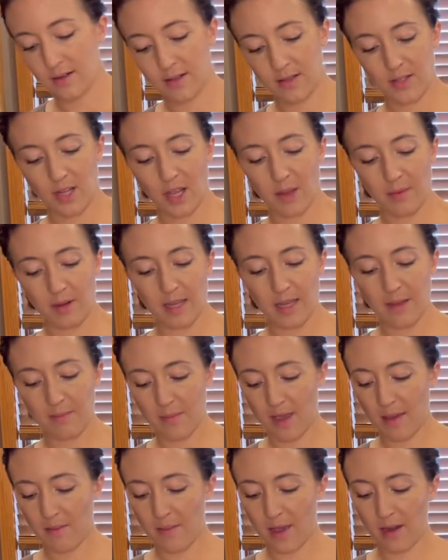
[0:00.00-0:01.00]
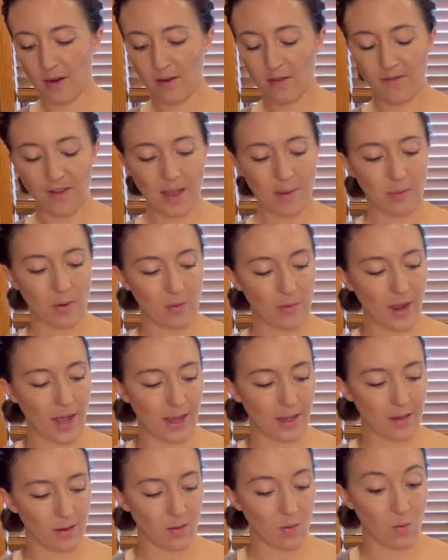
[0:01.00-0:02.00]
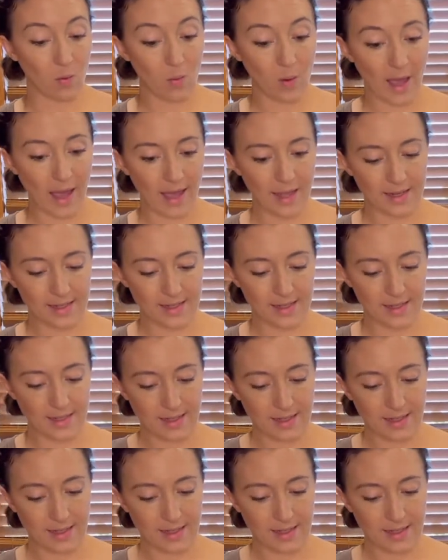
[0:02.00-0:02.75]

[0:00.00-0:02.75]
So I'm going to get my microfiber rag wet.